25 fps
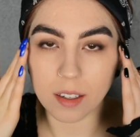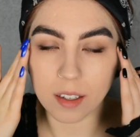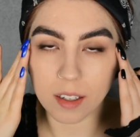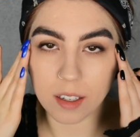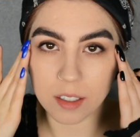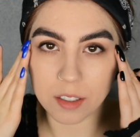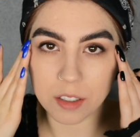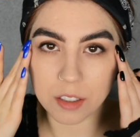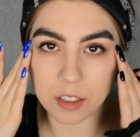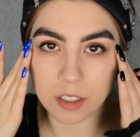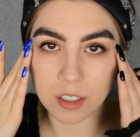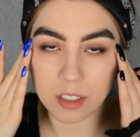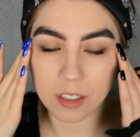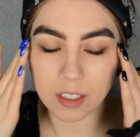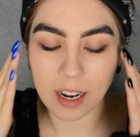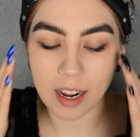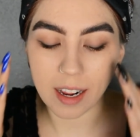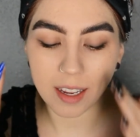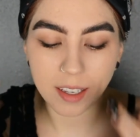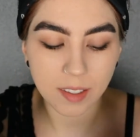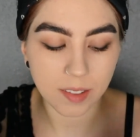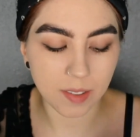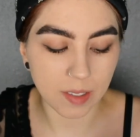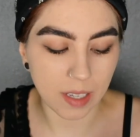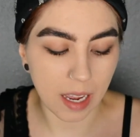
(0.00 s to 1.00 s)
under your
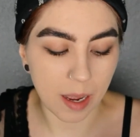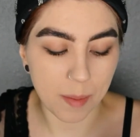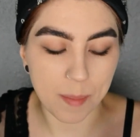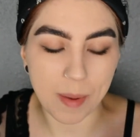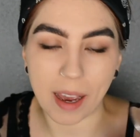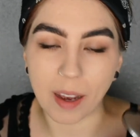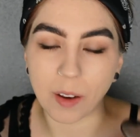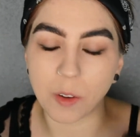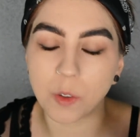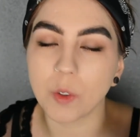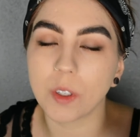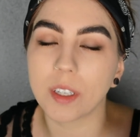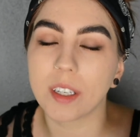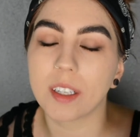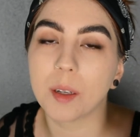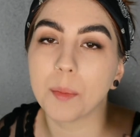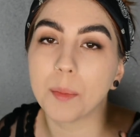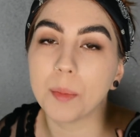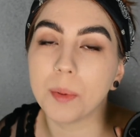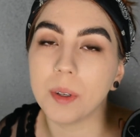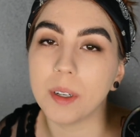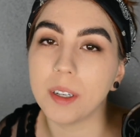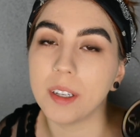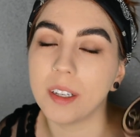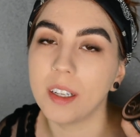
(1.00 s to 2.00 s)
eyes, I'm actually going to
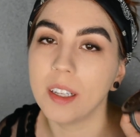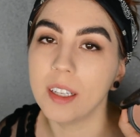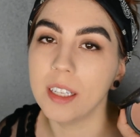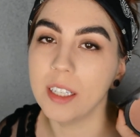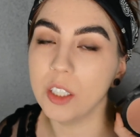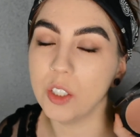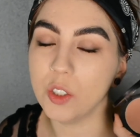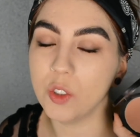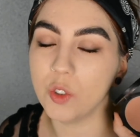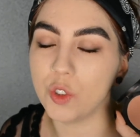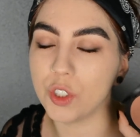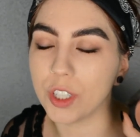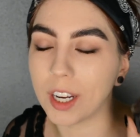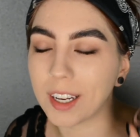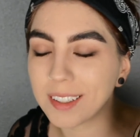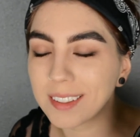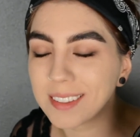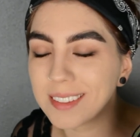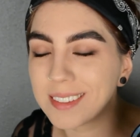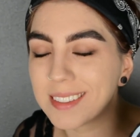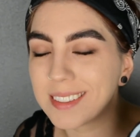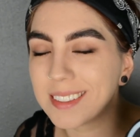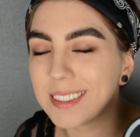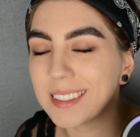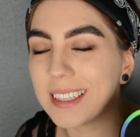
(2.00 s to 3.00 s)
put
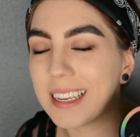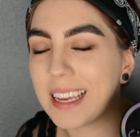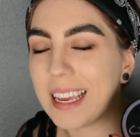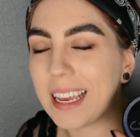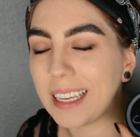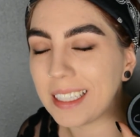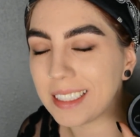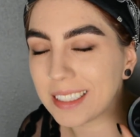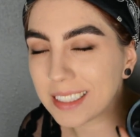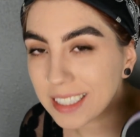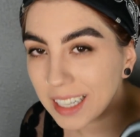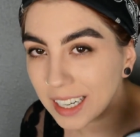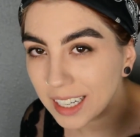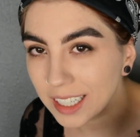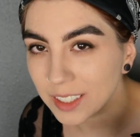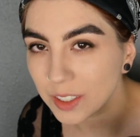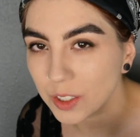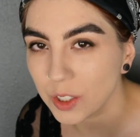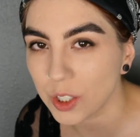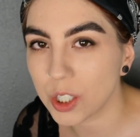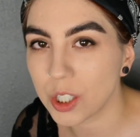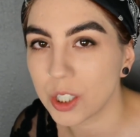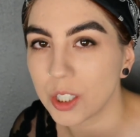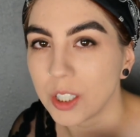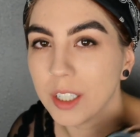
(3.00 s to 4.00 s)
just a
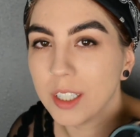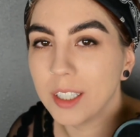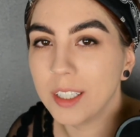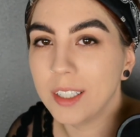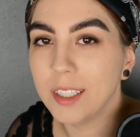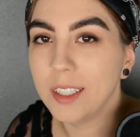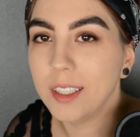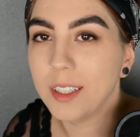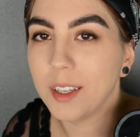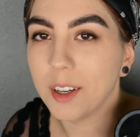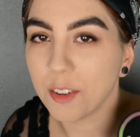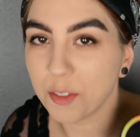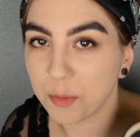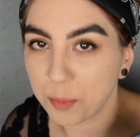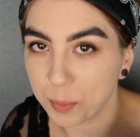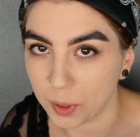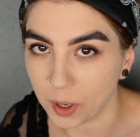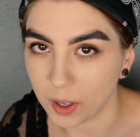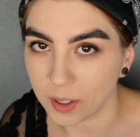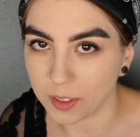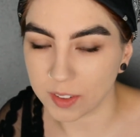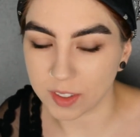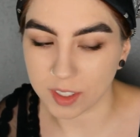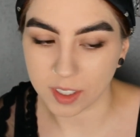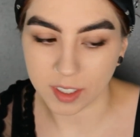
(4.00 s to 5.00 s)
touch of
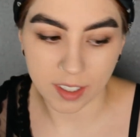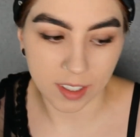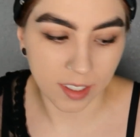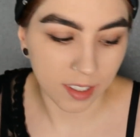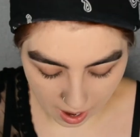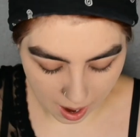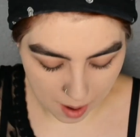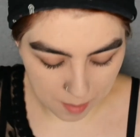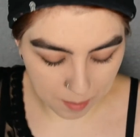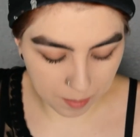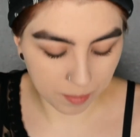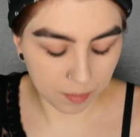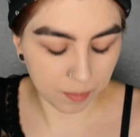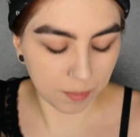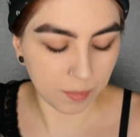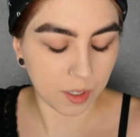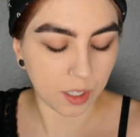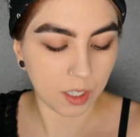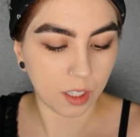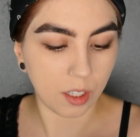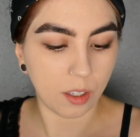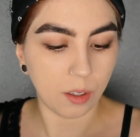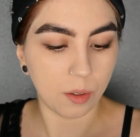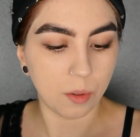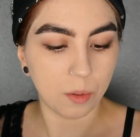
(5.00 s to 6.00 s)
bronzer. I'm going
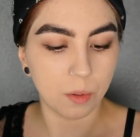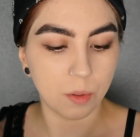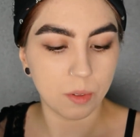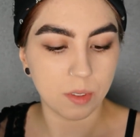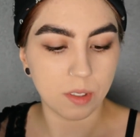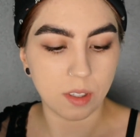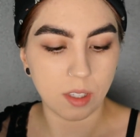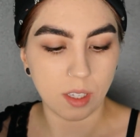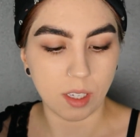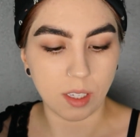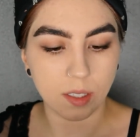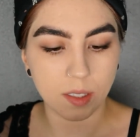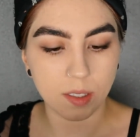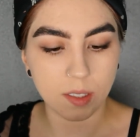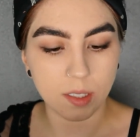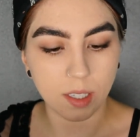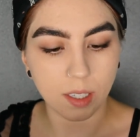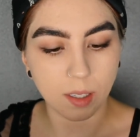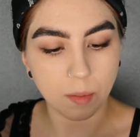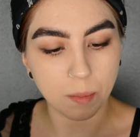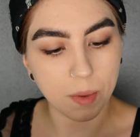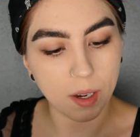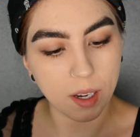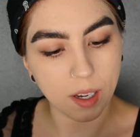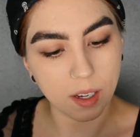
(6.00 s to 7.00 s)
to use the
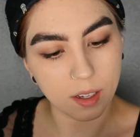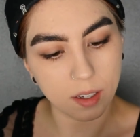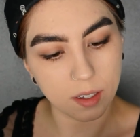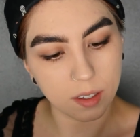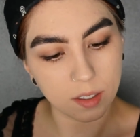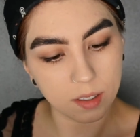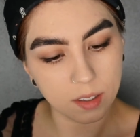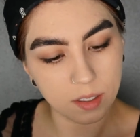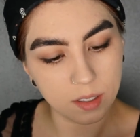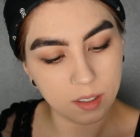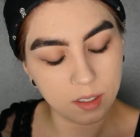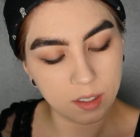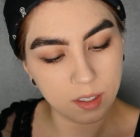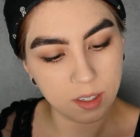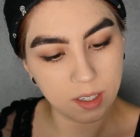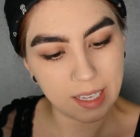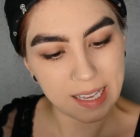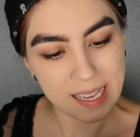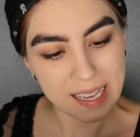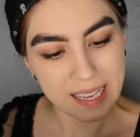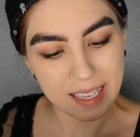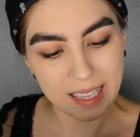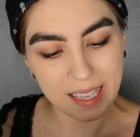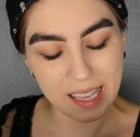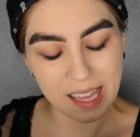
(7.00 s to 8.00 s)
Sigma
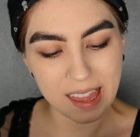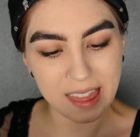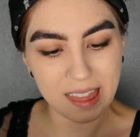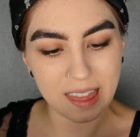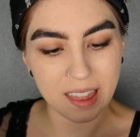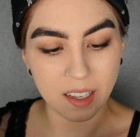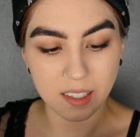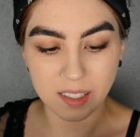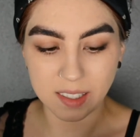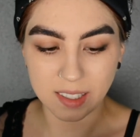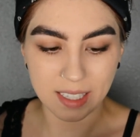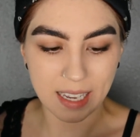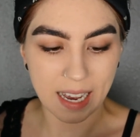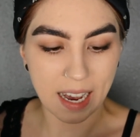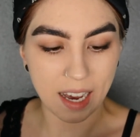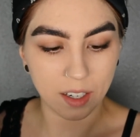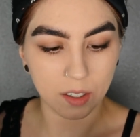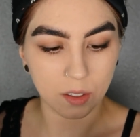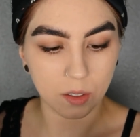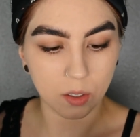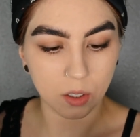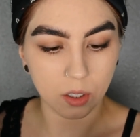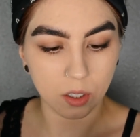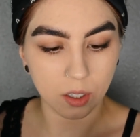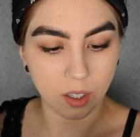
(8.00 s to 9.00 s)
In the
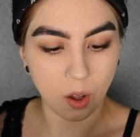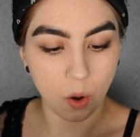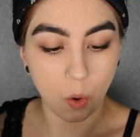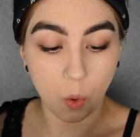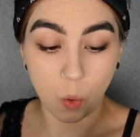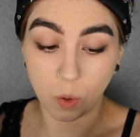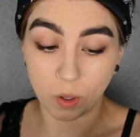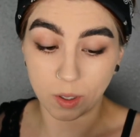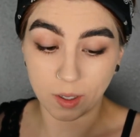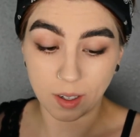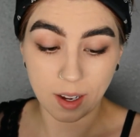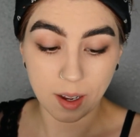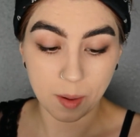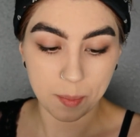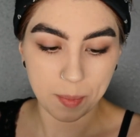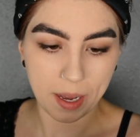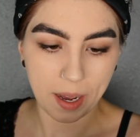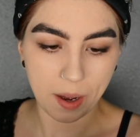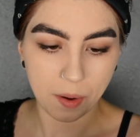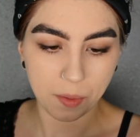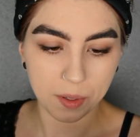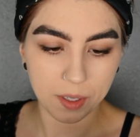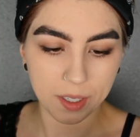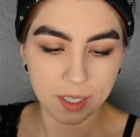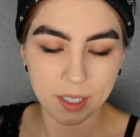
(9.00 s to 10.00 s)
Saddle Aura
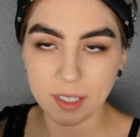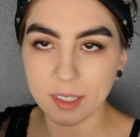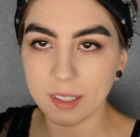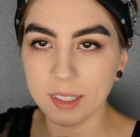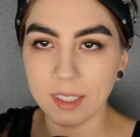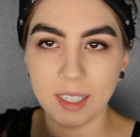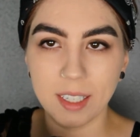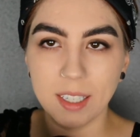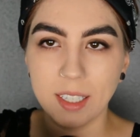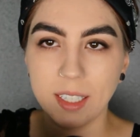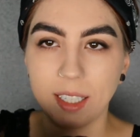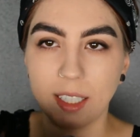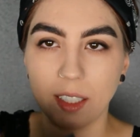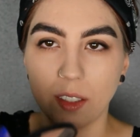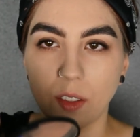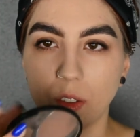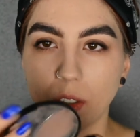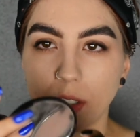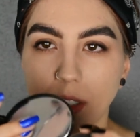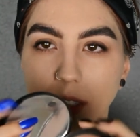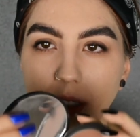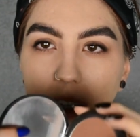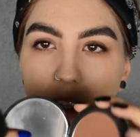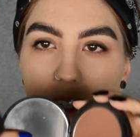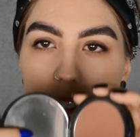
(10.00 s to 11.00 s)
powder. It's
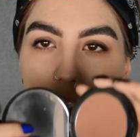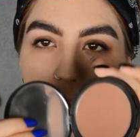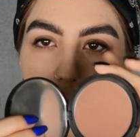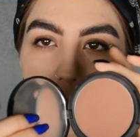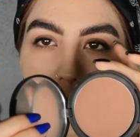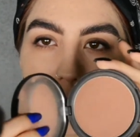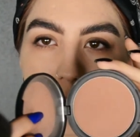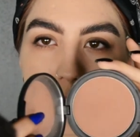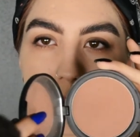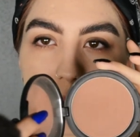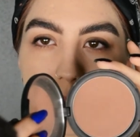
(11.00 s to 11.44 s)
just like a